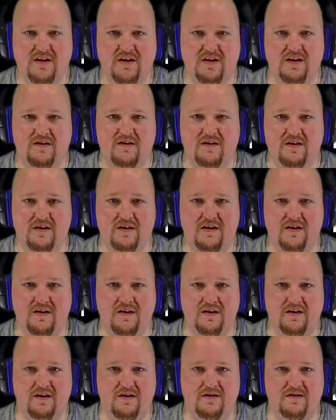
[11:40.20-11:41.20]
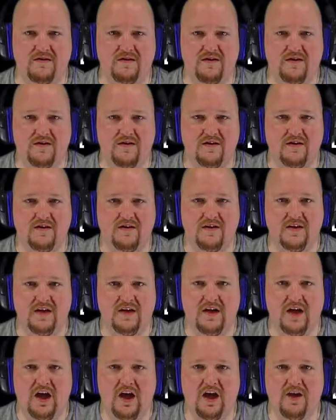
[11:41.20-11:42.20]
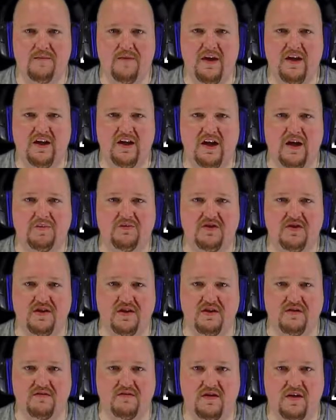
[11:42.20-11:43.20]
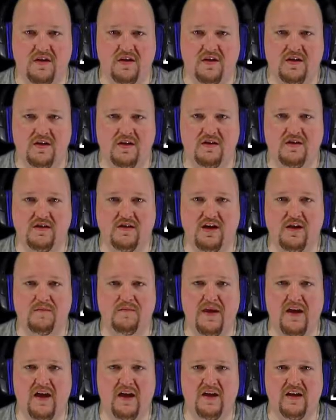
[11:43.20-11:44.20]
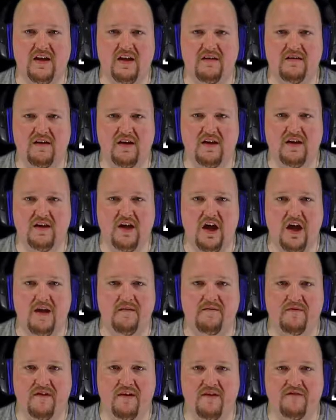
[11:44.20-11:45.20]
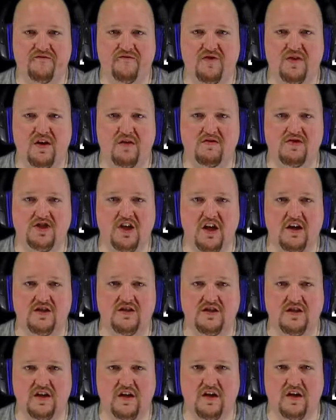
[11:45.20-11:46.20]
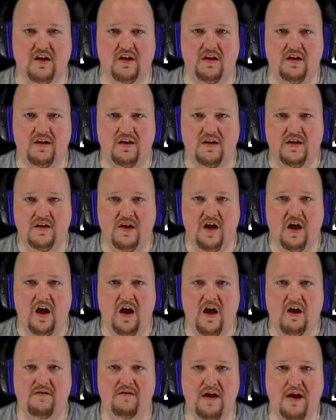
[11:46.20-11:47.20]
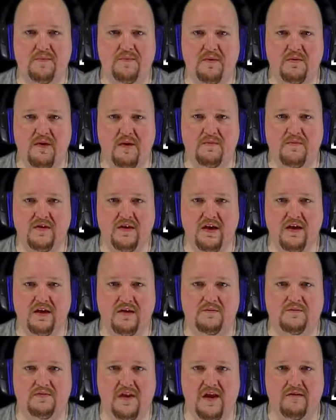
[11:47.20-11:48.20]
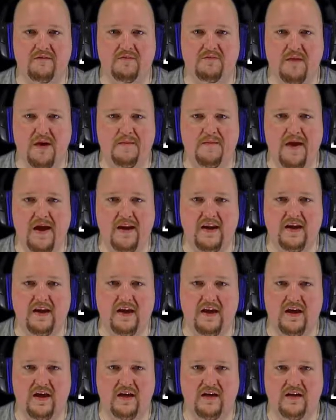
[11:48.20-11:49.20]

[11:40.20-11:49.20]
Oh, ho, ho, ho. I'll make it up to you. You can come back here anytime. For no charge at all. I'll wrap you up and let you play with my pet again.